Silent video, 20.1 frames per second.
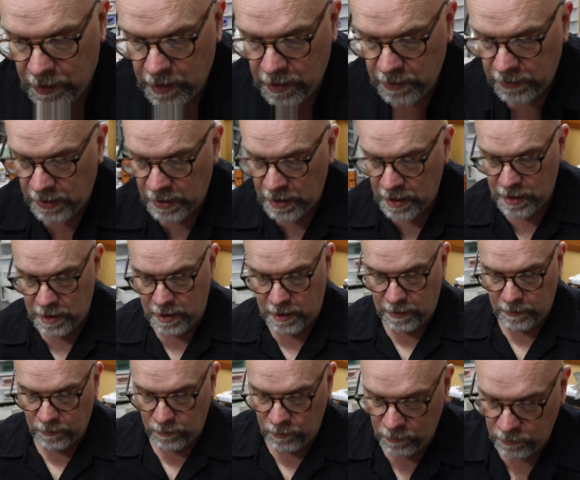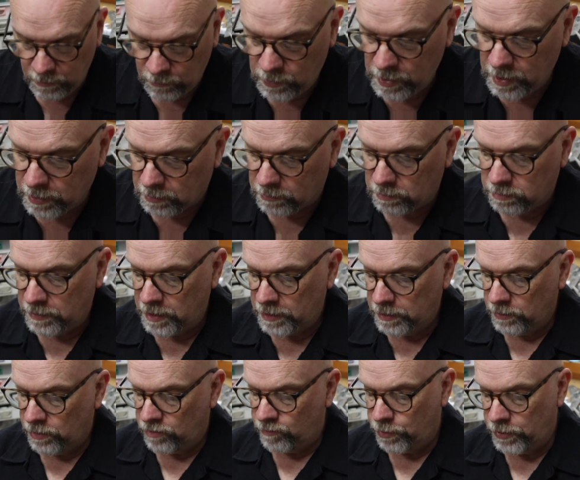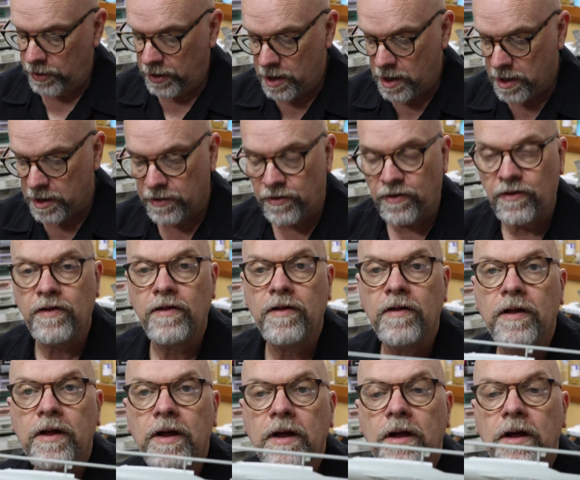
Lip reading: Okay, well, that looks pretty nice.